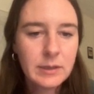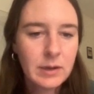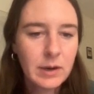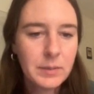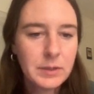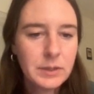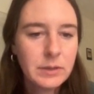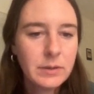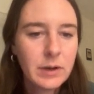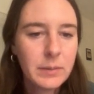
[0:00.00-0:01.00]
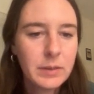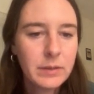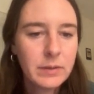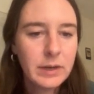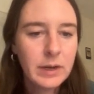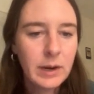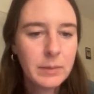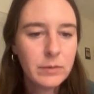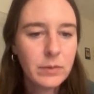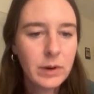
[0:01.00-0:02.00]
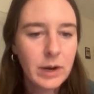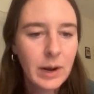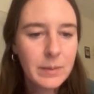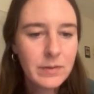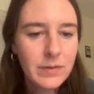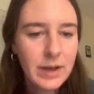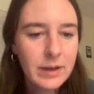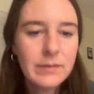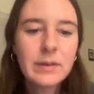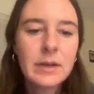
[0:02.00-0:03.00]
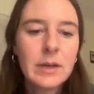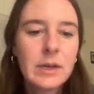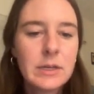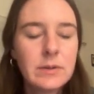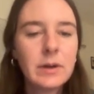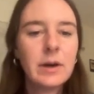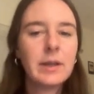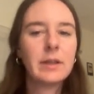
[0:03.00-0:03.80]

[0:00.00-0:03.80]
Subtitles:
Carbon 2, carbon 3, carbon 4, carbon 5. So we call that the